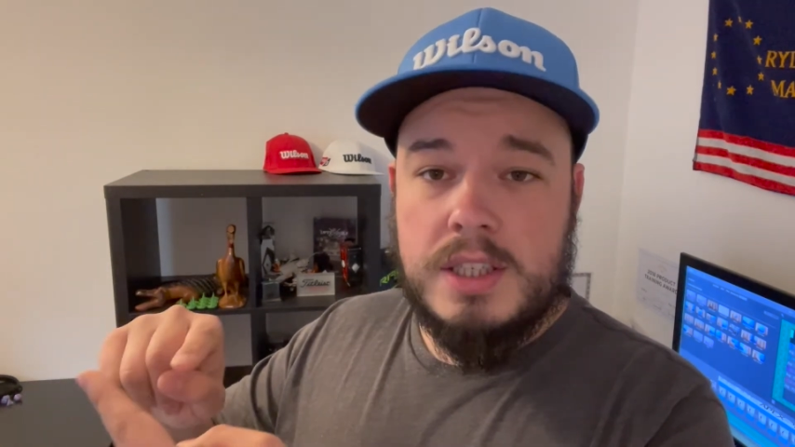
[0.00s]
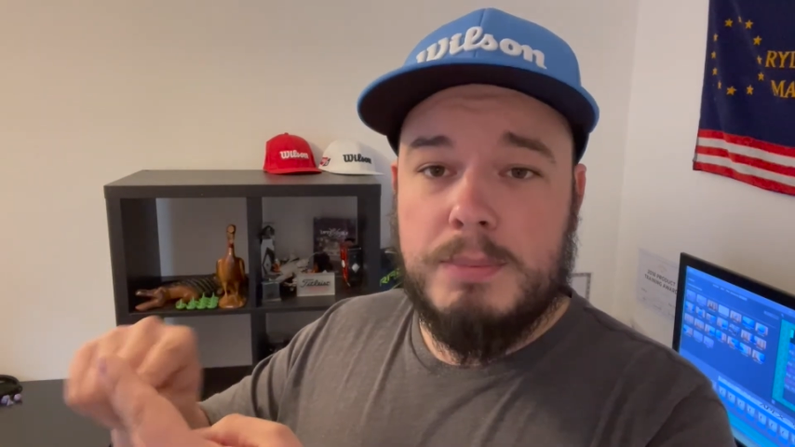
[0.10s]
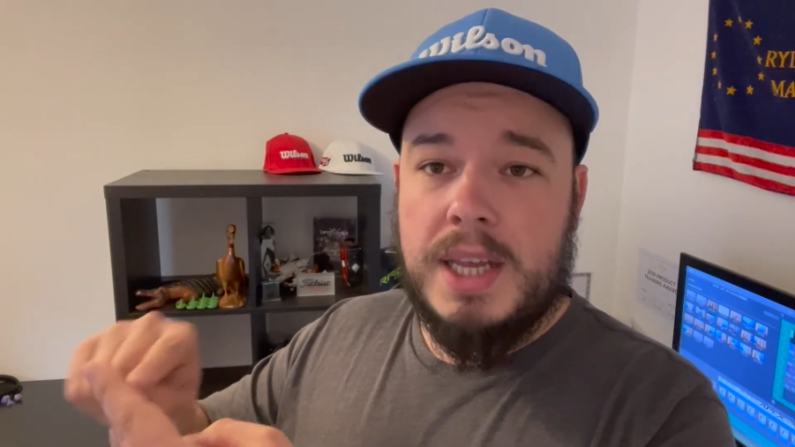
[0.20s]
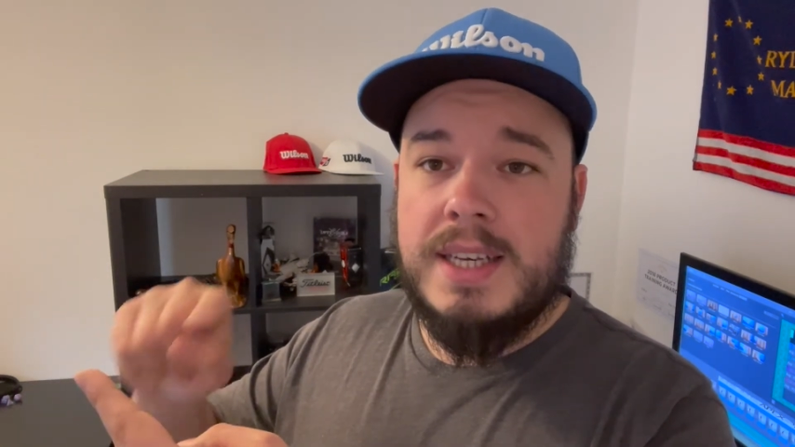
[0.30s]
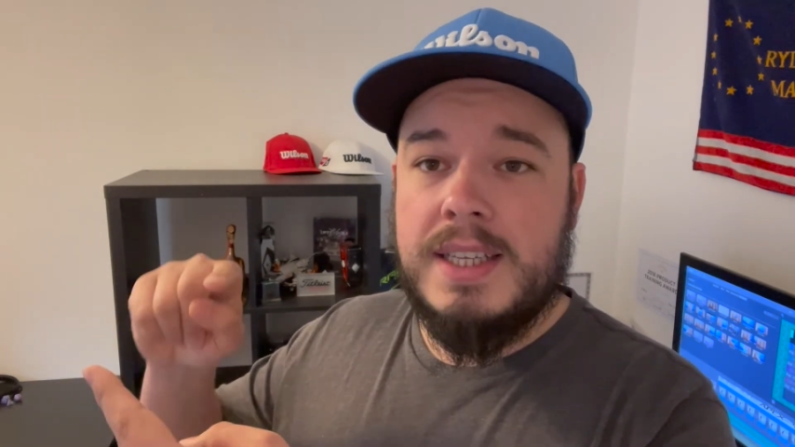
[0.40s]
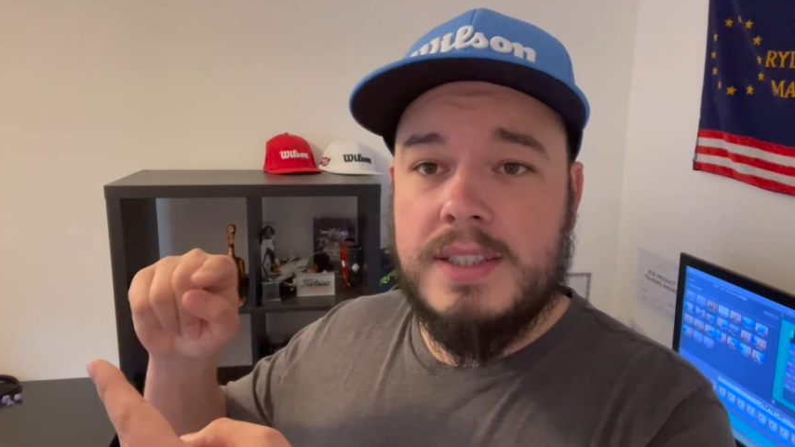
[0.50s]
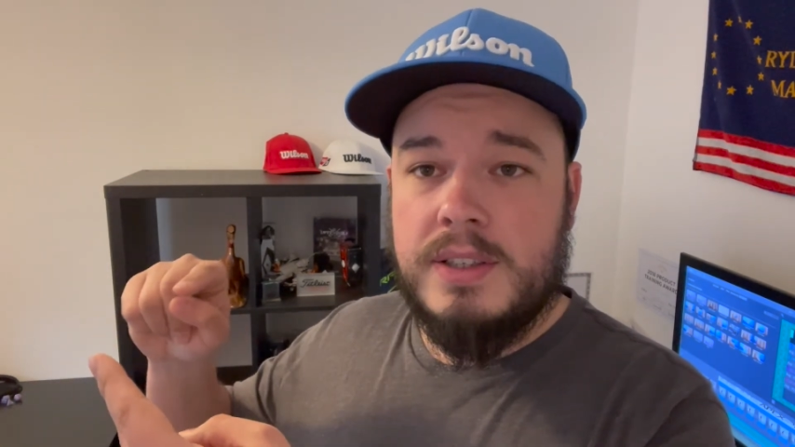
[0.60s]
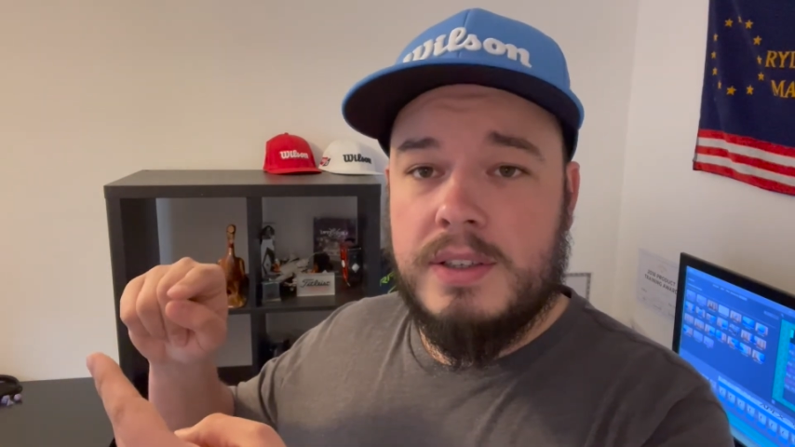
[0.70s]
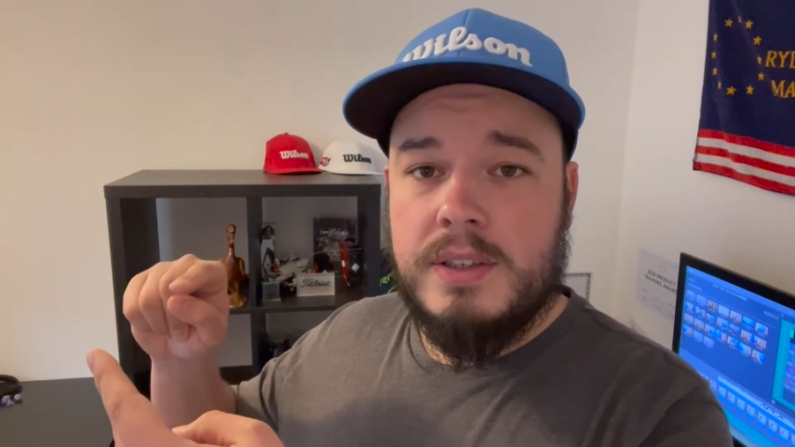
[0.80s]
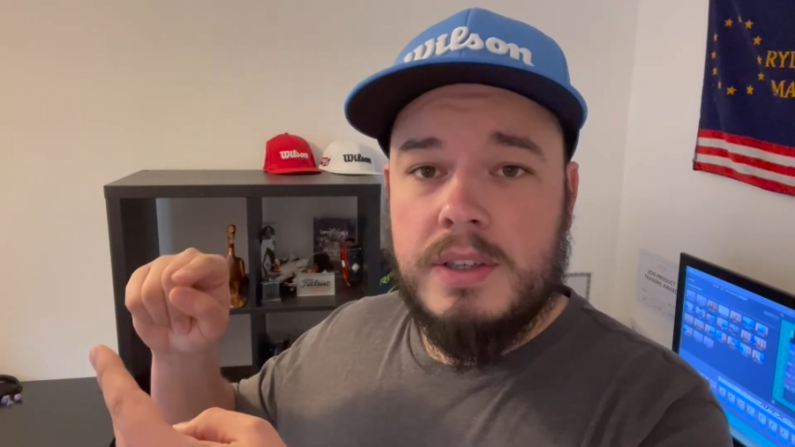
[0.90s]
blend
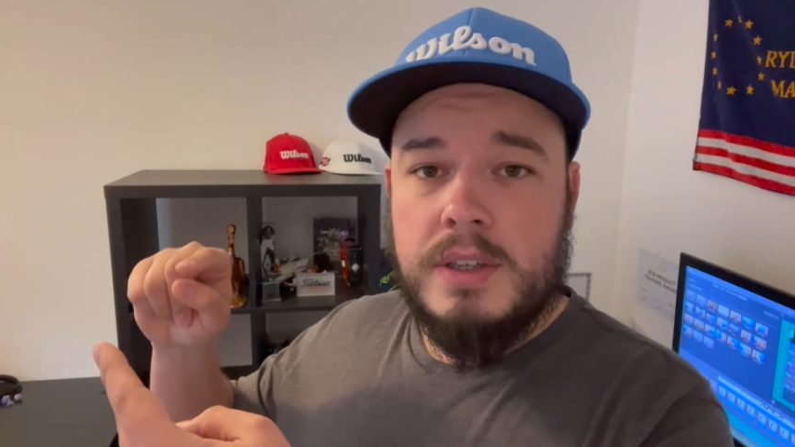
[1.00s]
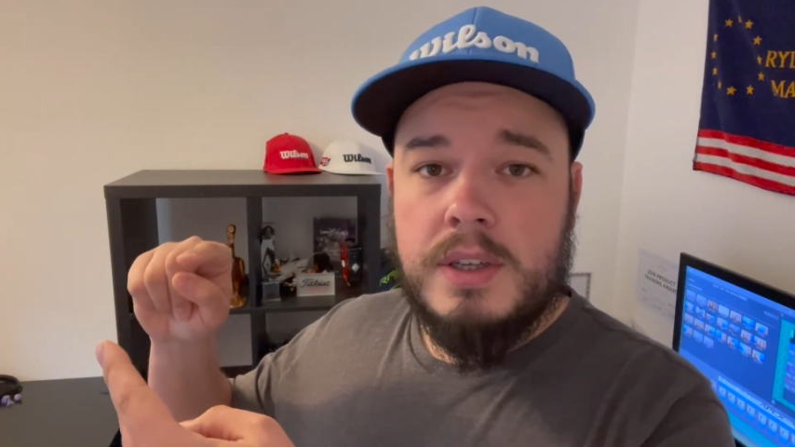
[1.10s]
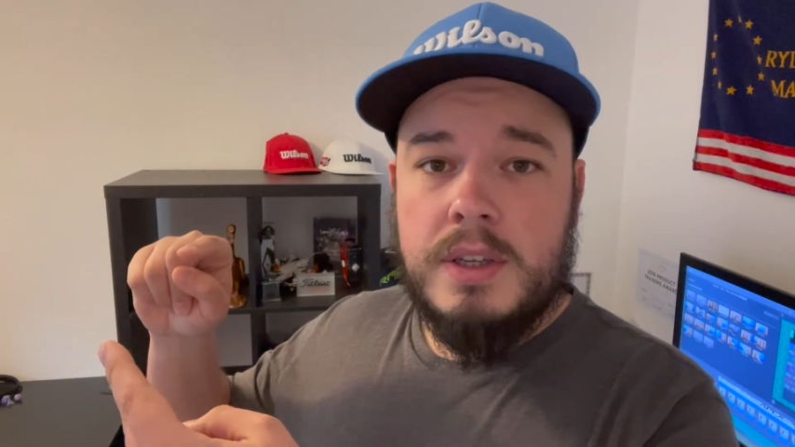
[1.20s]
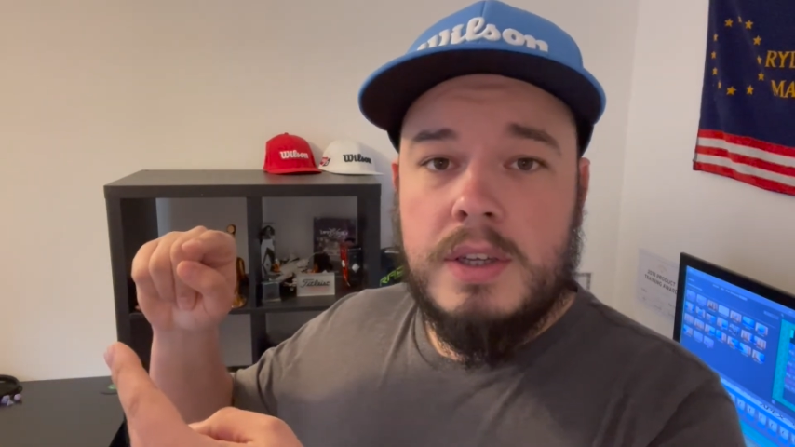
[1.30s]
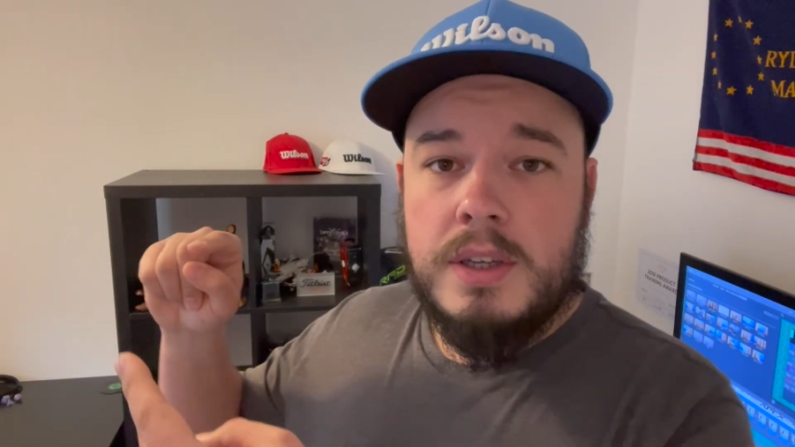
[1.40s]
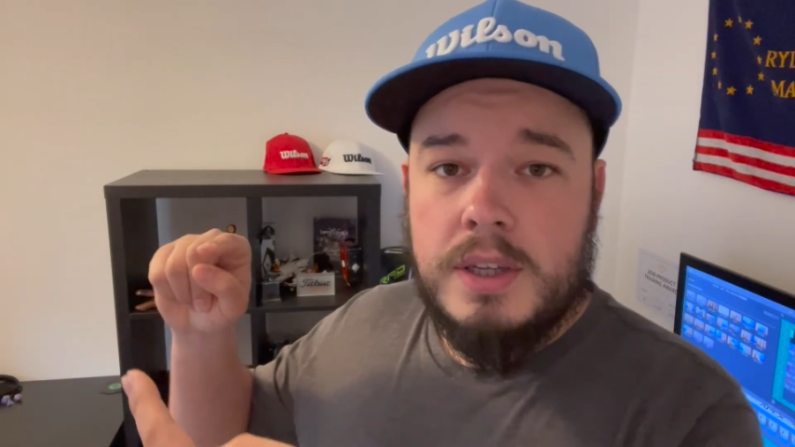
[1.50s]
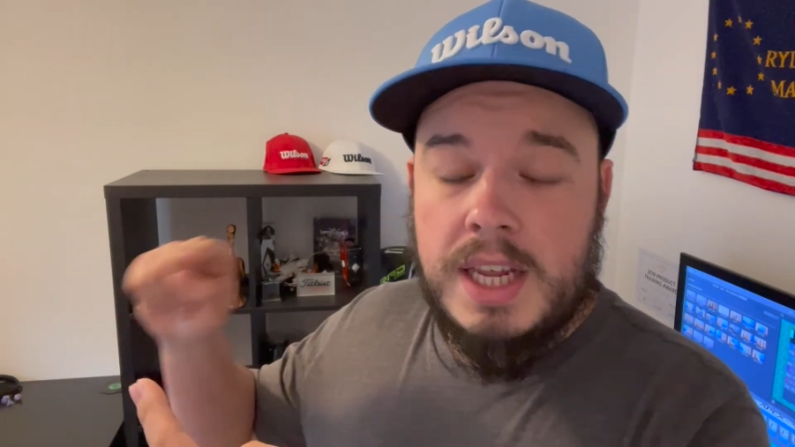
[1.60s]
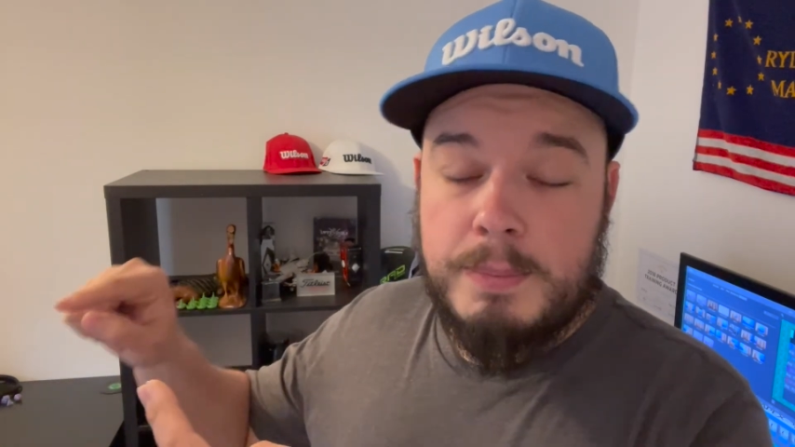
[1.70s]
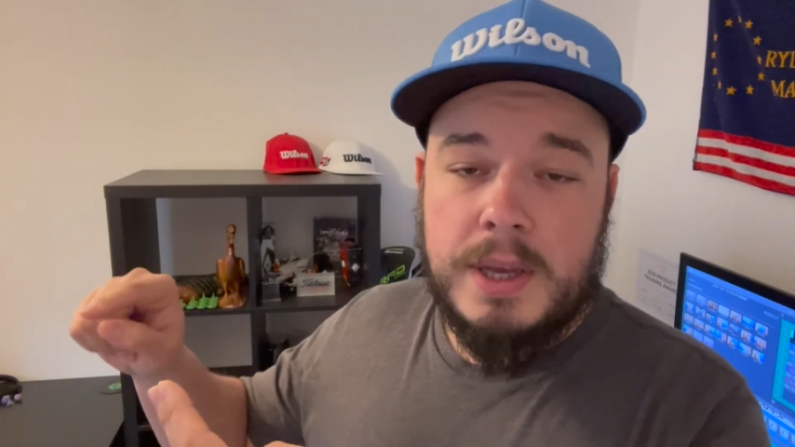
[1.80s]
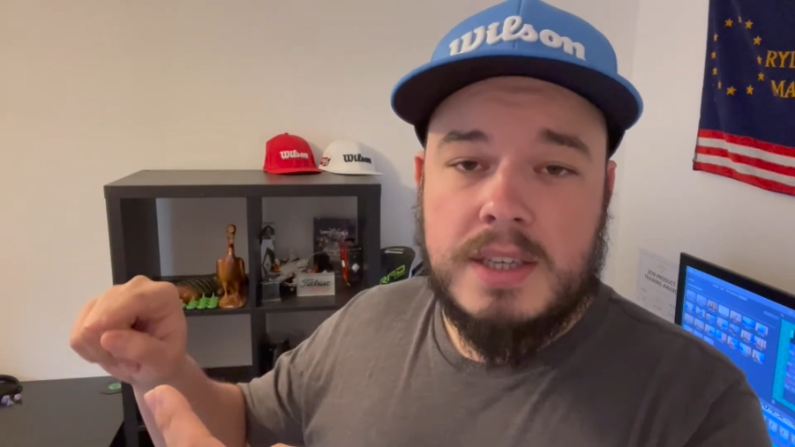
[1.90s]
into
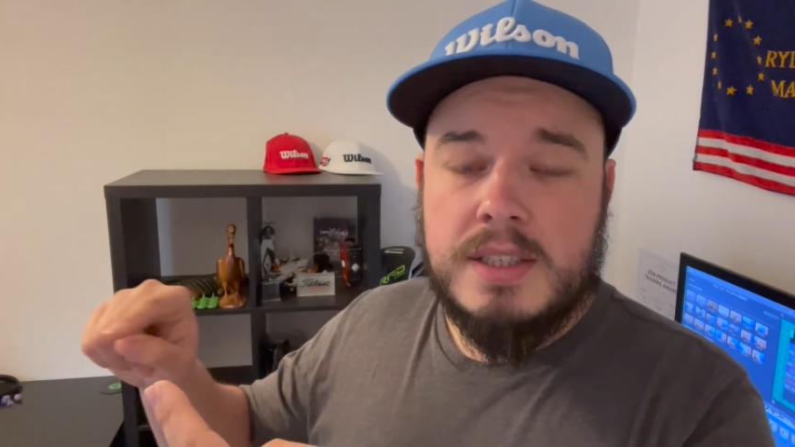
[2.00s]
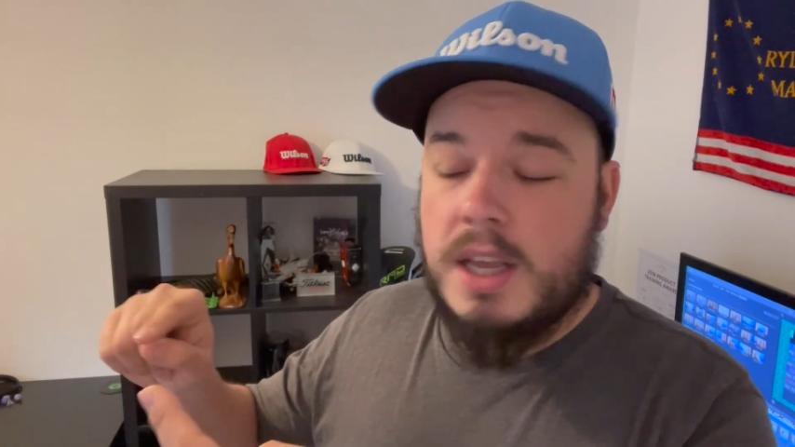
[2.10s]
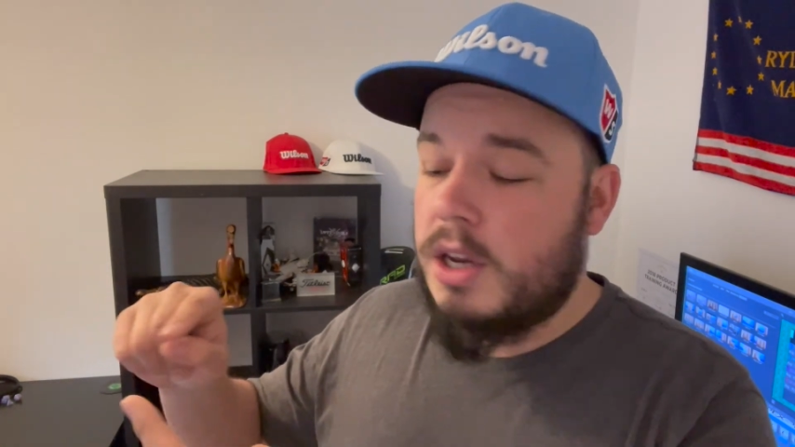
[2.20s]
Apex.